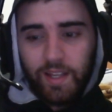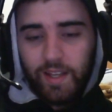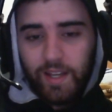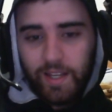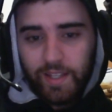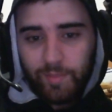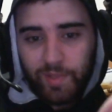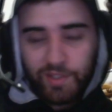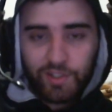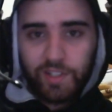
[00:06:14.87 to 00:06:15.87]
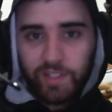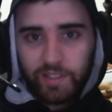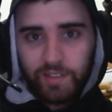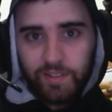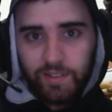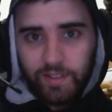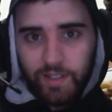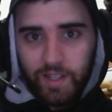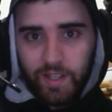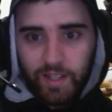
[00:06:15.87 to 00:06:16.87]
and then positioning.
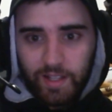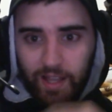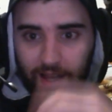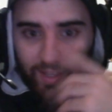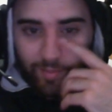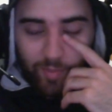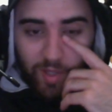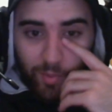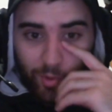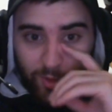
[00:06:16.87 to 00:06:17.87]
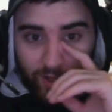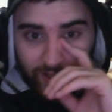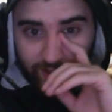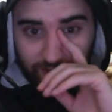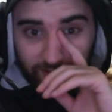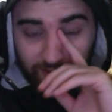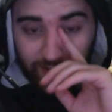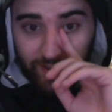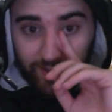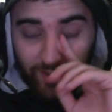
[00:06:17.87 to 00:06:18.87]
Like people who are
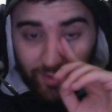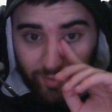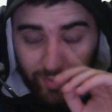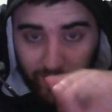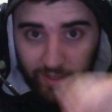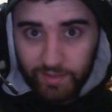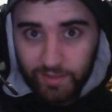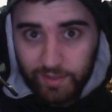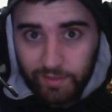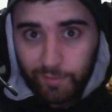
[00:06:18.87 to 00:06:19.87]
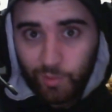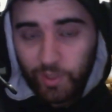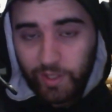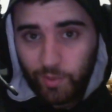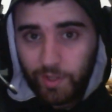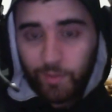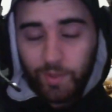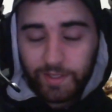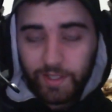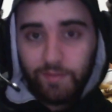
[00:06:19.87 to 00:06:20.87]
consistent don't be consistent from winning
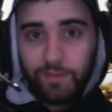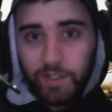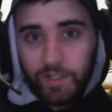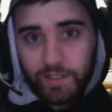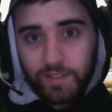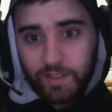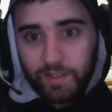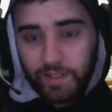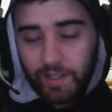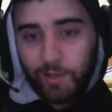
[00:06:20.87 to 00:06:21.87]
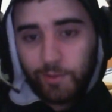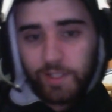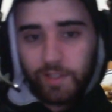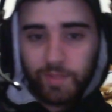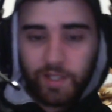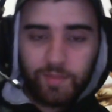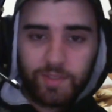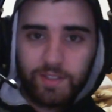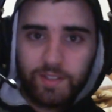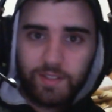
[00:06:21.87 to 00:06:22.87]
one-on-one gunfights. Their whole team becomes
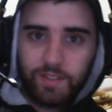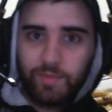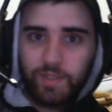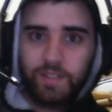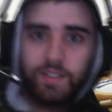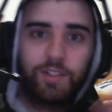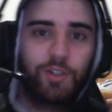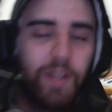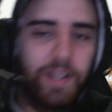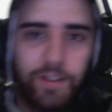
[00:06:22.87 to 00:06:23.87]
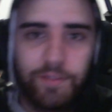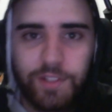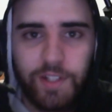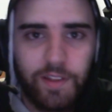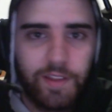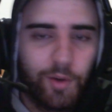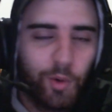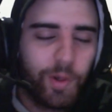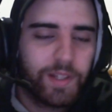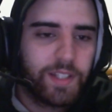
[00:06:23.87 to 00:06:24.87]
consistent because they're trading off each other. They're
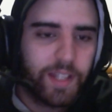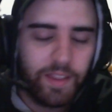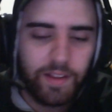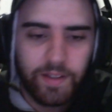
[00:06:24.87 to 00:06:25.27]
always together.